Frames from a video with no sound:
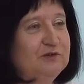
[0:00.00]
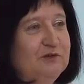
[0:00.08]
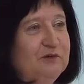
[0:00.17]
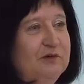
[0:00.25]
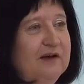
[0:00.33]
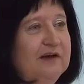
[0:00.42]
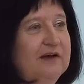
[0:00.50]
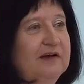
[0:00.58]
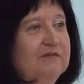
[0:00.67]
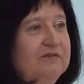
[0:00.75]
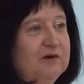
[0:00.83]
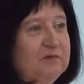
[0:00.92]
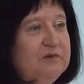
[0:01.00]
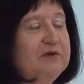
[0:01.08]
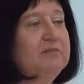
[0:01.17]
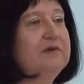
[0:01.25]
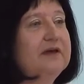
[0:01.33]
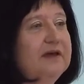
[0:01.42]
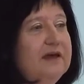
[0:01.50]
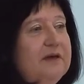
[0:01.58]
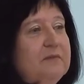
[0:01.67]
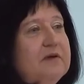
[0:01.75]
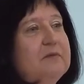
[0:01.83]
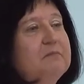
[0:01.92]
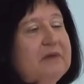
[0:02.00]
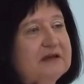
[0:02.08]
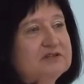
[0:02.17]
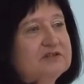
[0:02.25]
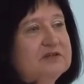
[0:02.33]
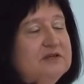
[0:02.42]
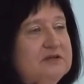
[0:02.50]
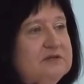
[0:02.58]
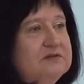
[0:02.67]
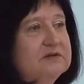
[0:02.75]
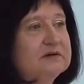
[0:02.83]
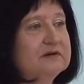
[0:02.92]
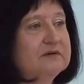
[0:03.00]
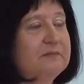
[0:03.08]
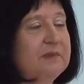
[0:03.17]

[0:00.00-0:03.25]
to, for me became much easier.